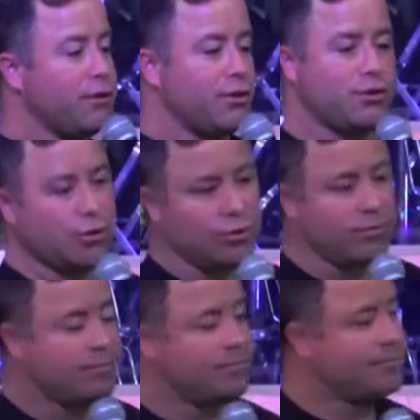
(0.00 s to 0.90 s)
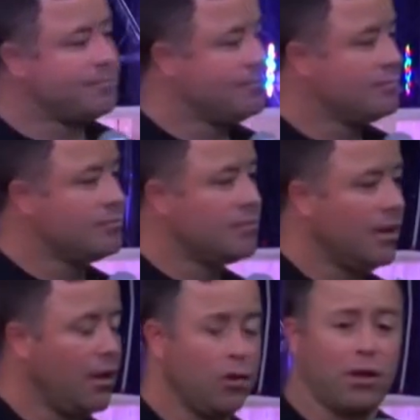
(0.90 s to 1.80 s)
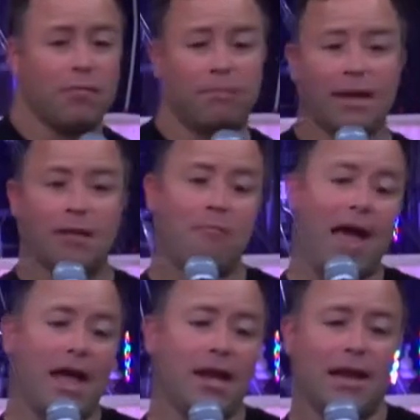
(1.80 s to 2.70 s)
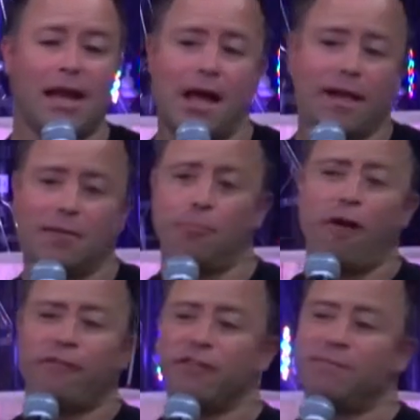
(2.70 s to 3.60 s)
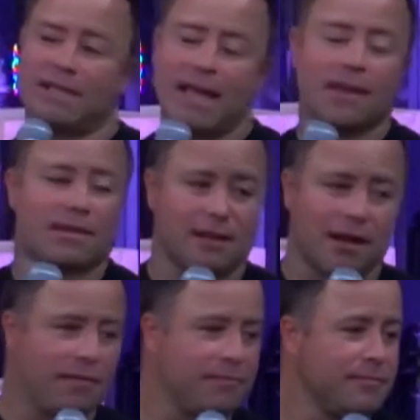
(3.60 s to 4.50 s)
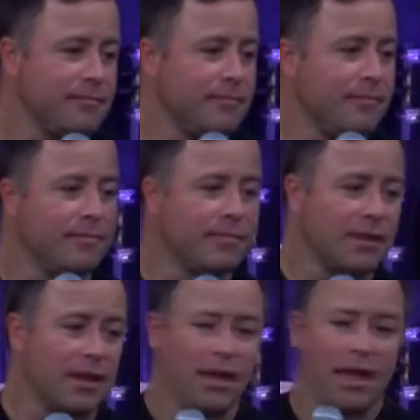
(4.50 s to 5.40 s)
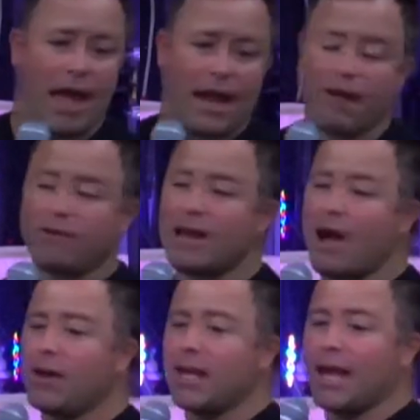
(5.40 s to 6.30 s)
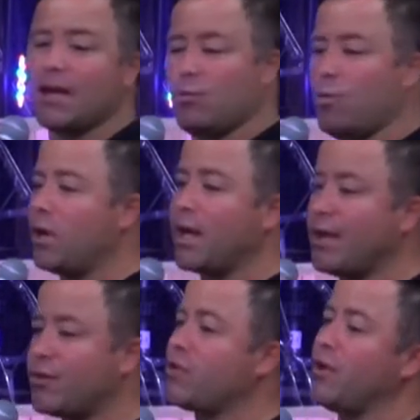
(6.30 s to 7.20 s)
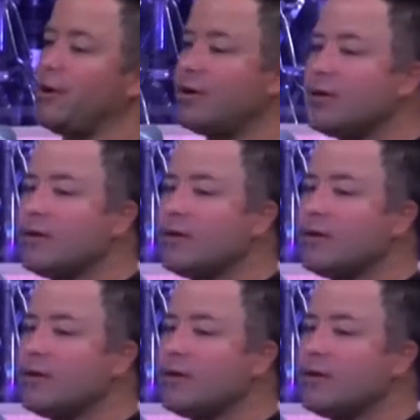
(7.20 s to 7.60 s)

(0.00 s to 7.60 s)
the two. You can be the man at the bar of Bethesda, and every now and again the water gets stirred.